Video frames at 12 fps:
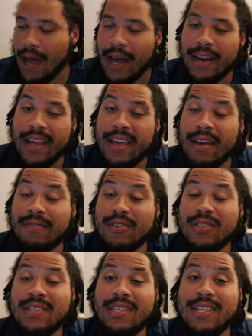and they have
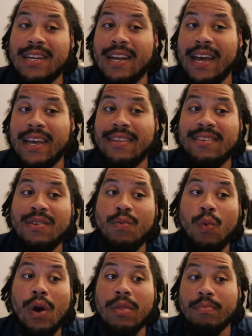conceded
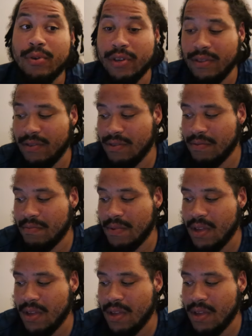81 points,